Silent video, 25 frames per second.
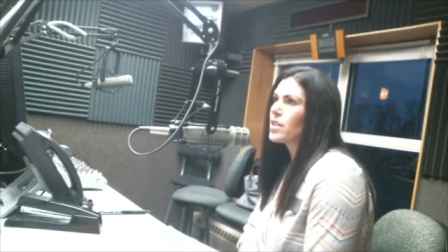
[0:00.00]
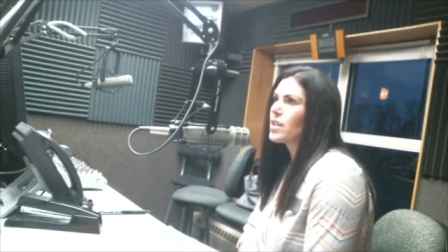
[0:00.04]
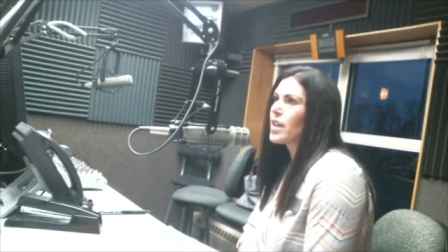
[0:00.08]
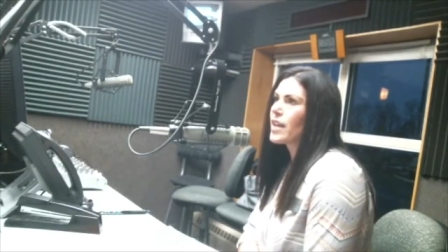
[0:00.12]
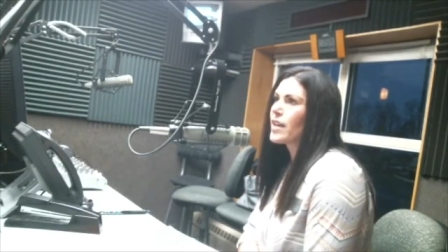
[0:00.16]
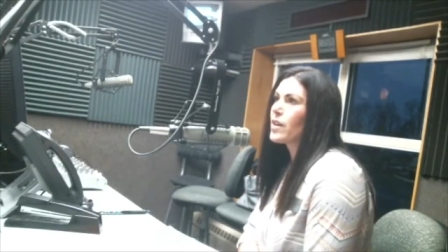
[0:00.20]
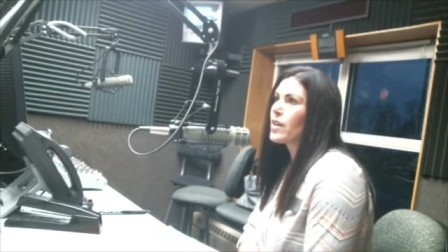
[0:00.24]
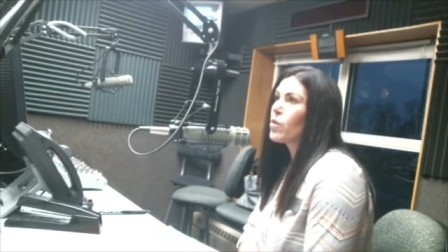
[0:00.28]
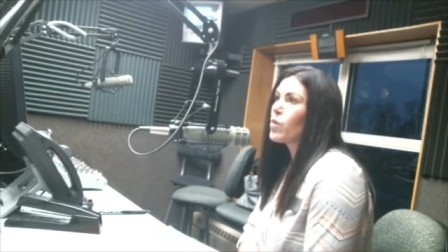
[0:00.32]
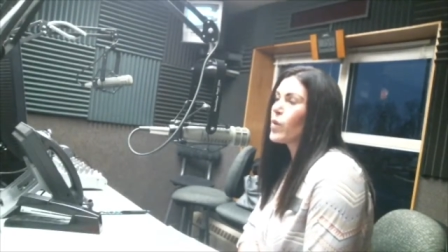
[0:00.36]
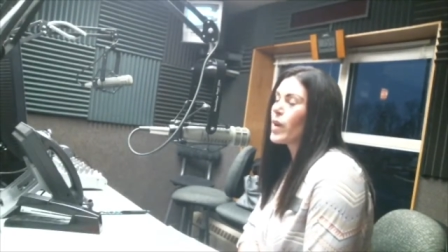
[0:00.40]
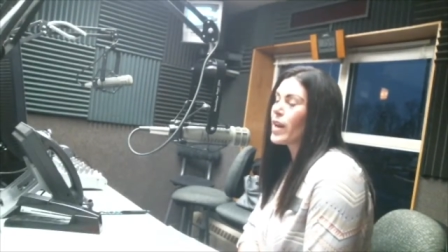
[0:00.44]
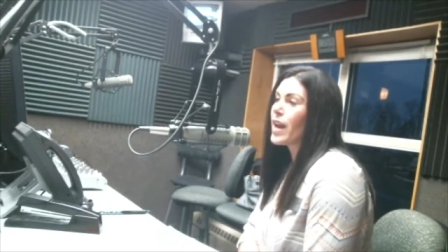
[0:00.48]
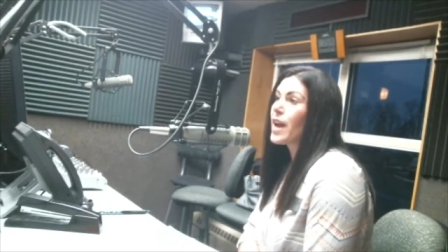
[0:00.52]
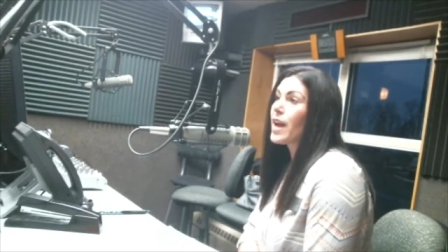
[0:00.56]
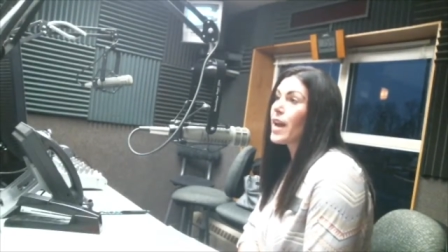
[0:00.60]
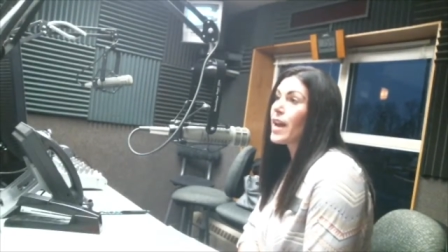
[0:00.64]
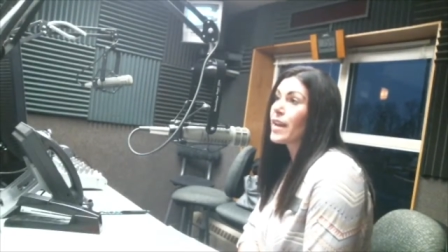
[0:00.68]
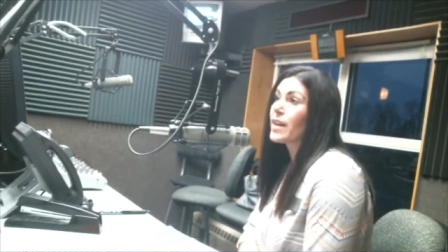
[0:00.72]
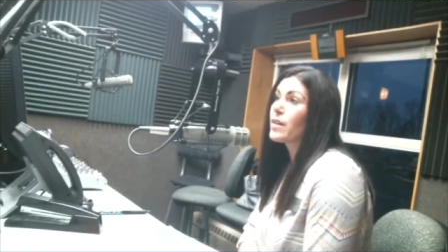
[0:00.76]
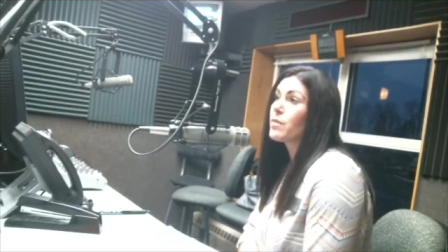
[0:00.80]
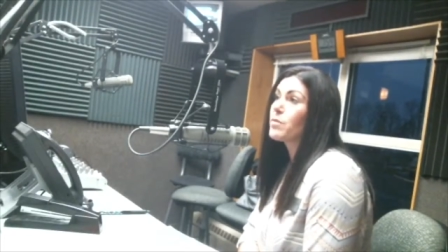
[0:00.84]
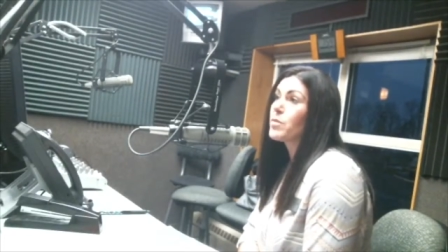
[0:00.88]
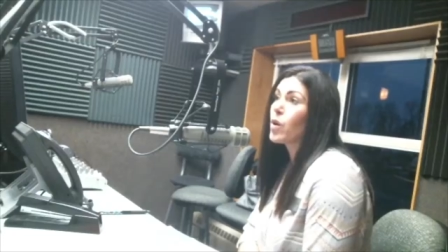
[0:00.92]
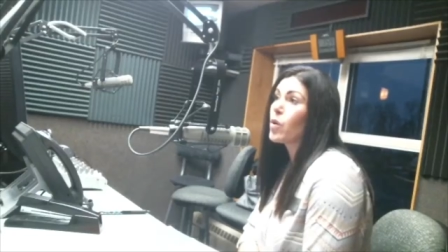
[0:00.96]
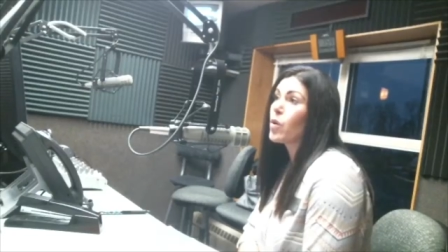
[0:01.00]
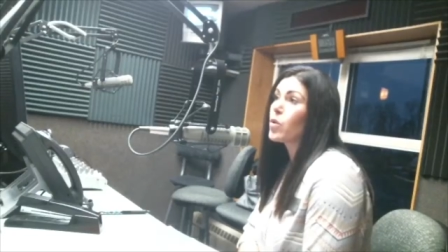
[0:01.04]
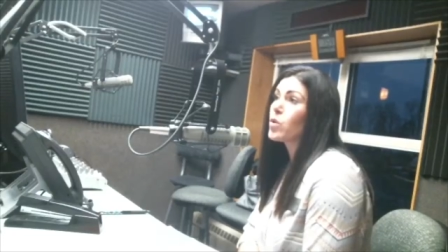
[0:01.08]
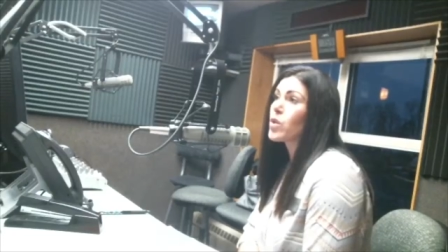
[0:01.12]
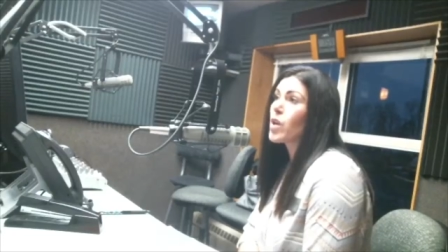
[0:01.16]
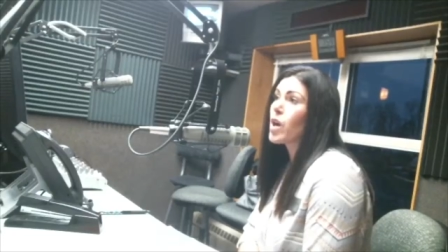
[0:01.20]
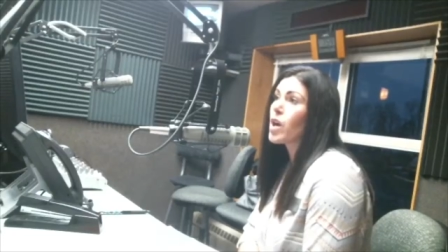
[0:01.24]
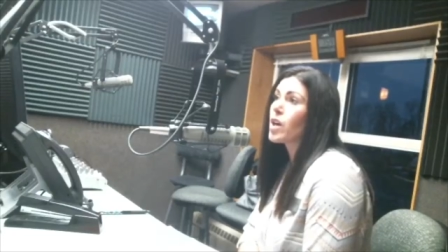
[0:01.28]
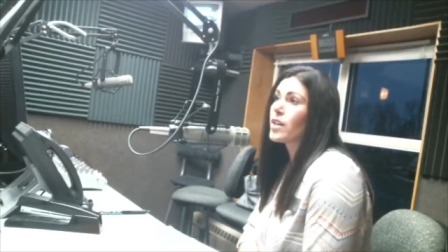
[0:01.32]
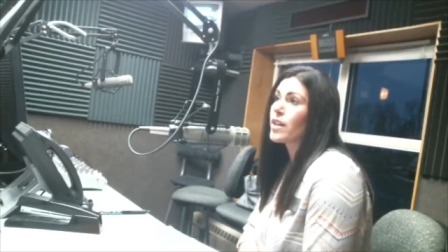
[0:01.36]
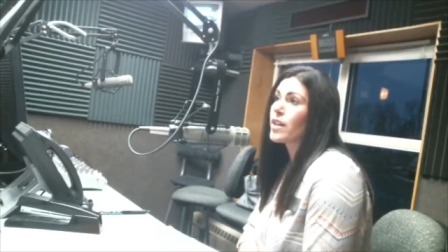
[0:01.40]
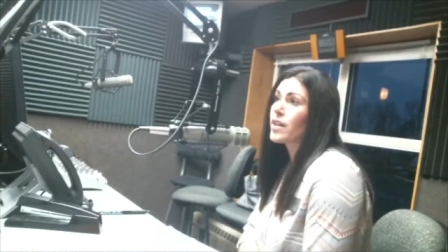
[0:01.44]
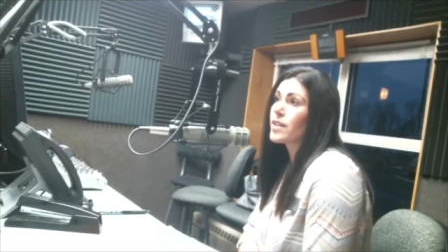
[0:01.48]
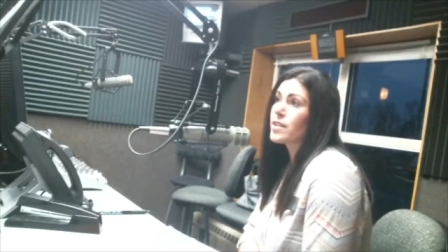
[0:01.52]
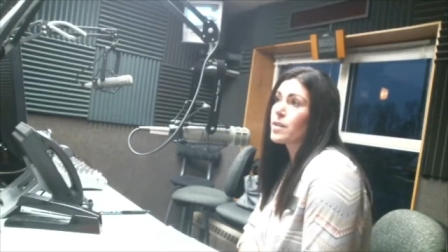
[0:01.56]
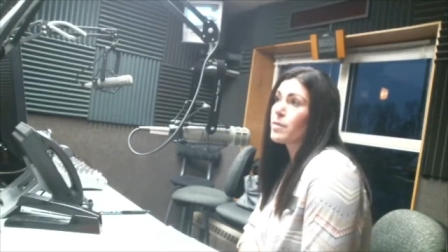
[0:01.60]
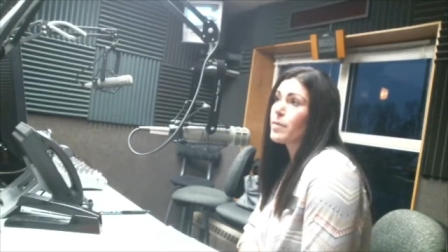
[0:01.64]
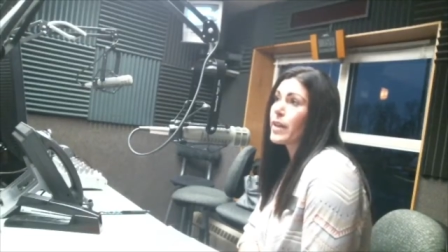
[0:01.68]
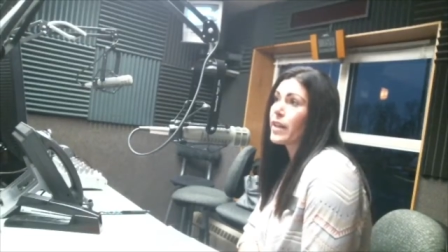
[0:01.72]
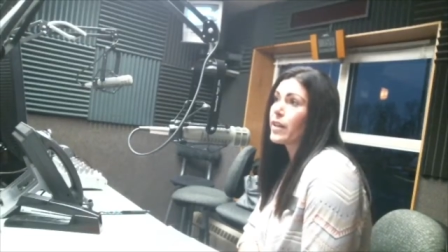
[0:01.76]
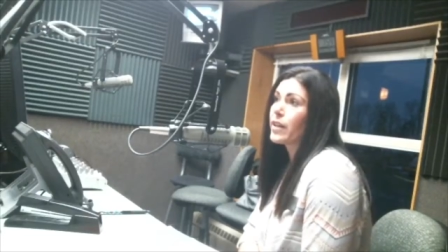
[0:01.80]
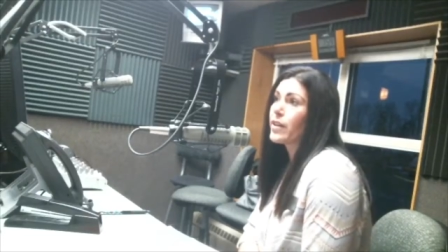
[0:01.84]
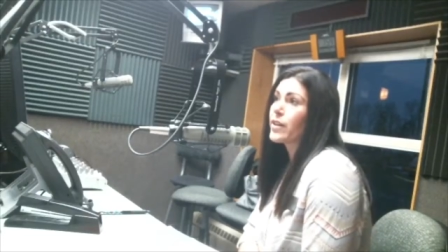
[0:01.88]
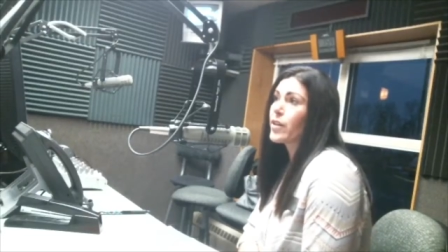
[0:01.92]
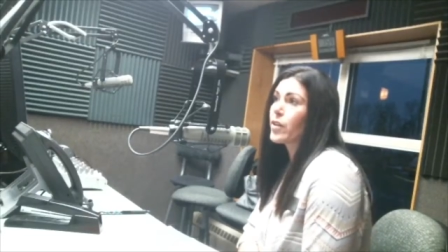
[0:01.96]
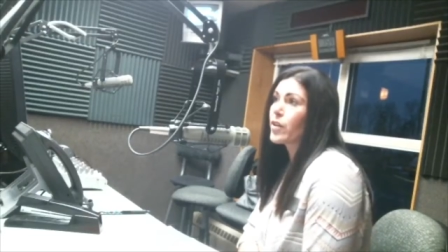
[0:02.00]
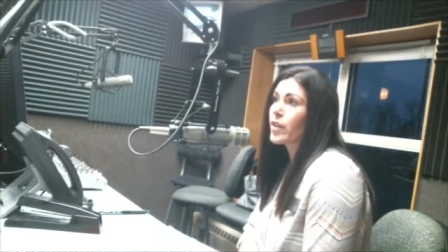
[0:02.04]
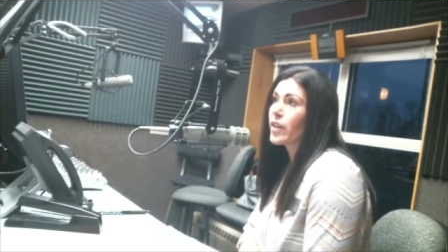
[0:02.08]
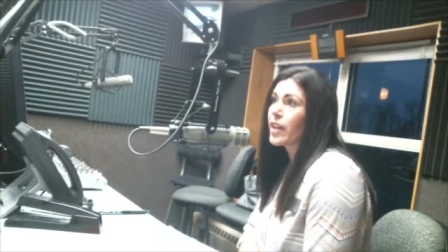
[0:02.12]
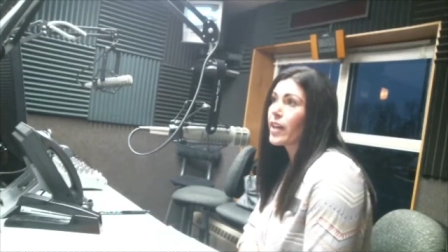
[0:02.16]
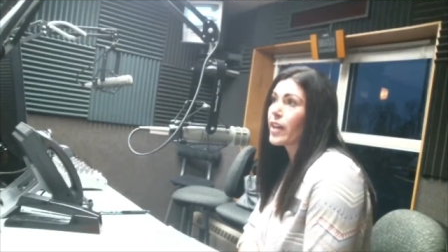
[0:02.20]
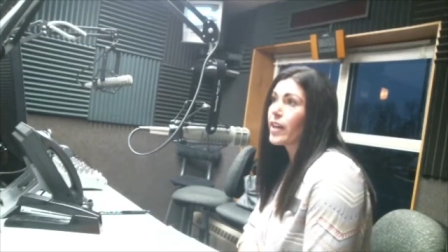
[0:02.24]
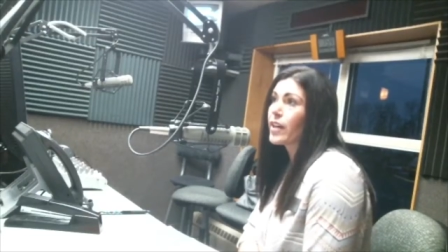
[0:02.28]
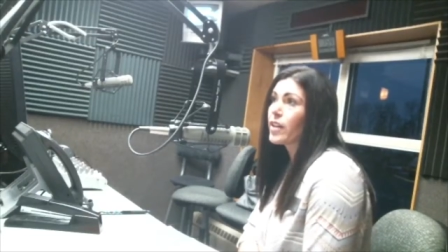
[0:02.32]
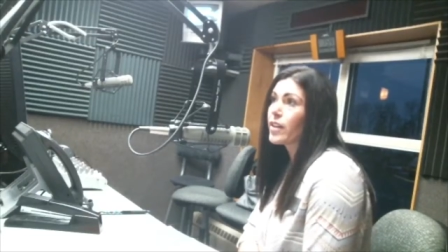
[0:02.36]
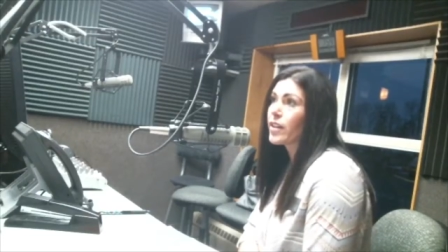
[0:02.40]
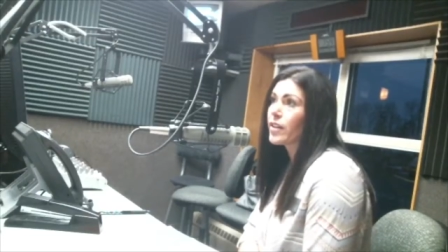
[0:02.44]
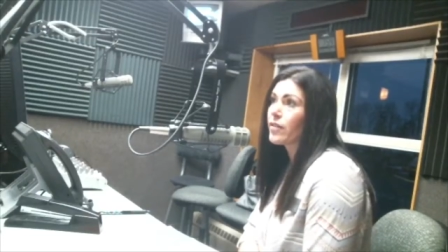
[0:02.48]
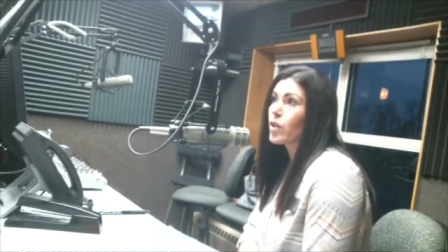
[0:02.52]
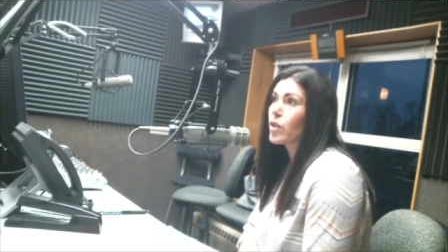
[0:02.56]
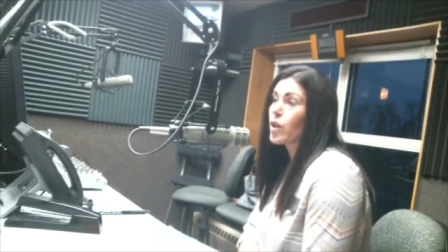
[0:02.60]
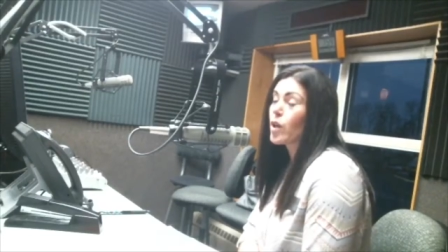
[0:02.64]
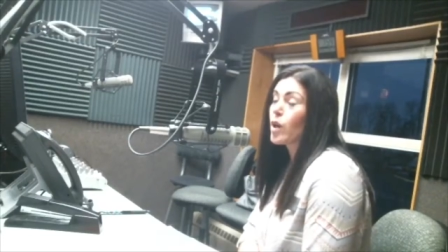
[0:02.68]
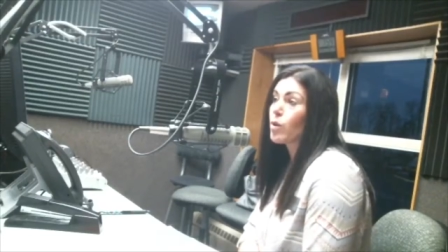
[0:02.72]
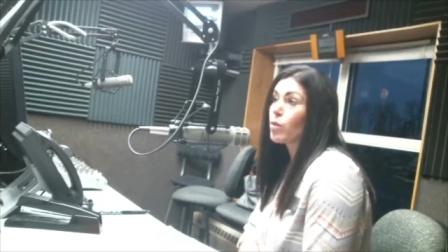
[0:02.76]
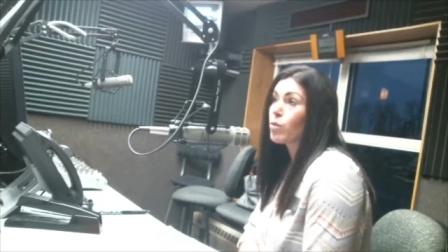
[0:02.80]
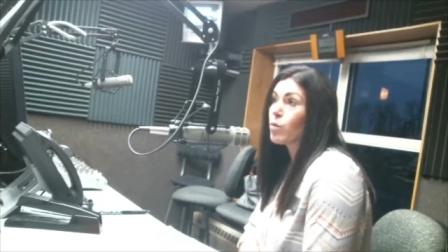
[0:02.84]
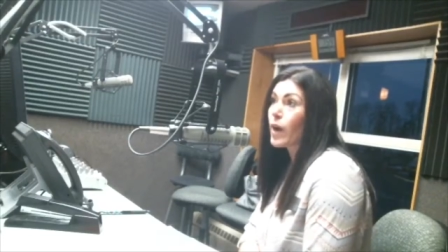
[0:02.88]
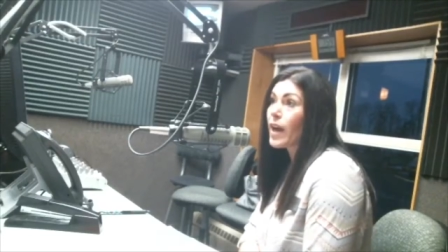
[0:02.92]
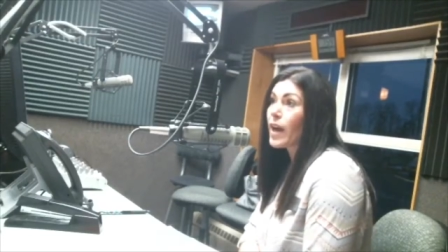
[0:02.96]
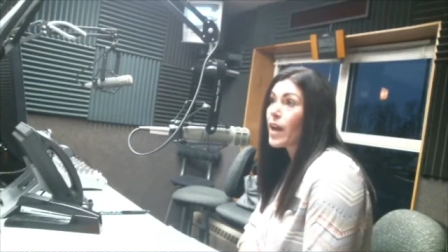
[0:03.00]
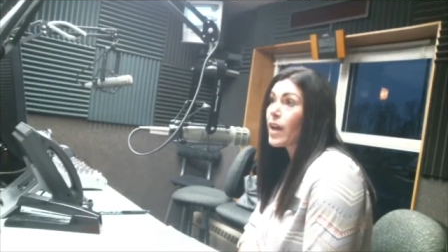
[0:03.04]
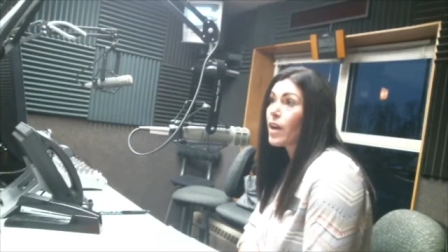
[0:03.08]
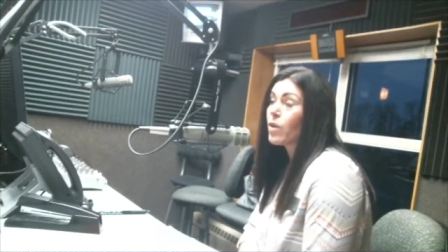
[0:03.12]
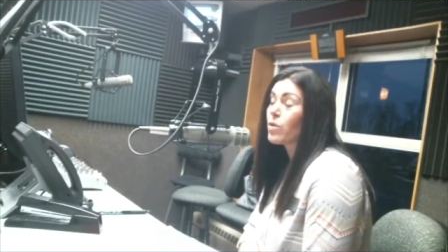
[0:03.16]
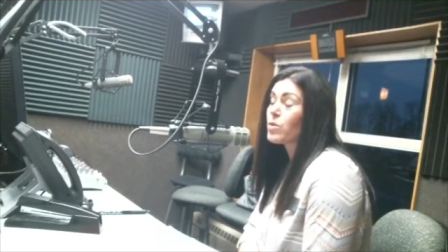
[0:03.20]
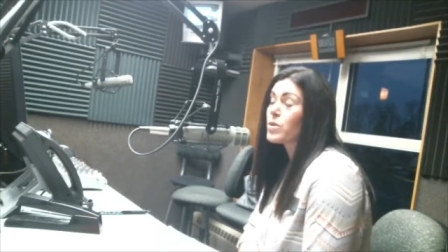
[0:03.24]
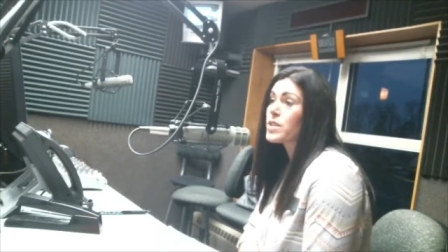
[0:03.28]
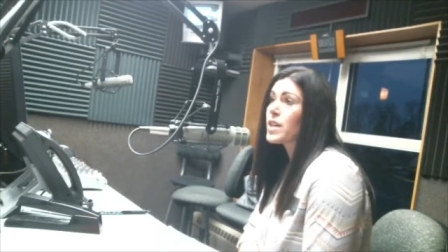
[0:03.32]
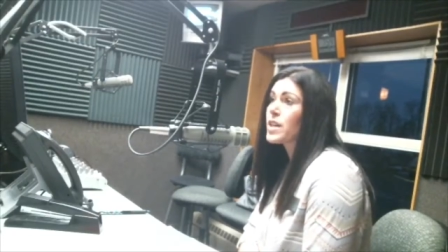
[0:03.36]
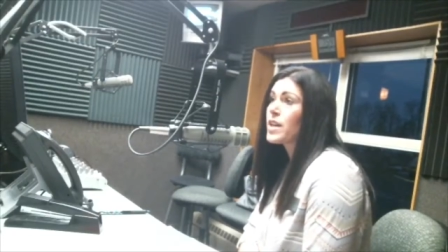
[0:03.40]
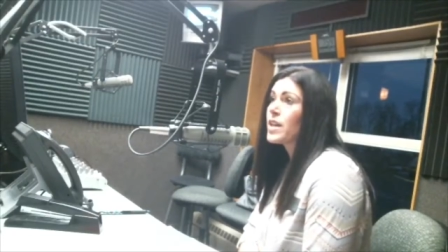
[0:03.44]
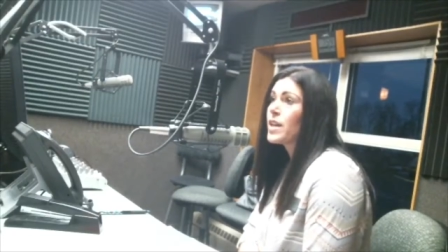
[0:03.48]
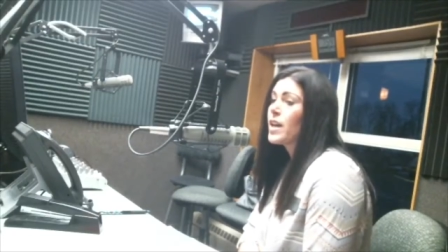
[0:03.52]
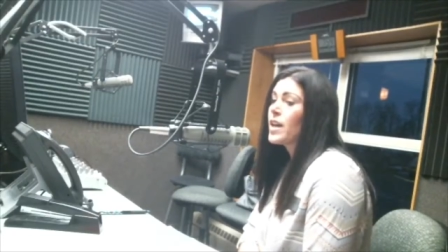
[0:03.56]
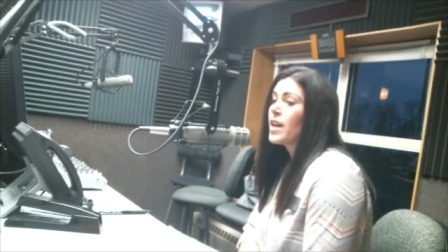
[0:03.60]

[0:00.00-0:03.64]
like when I am no longer as a parent or caregiver around?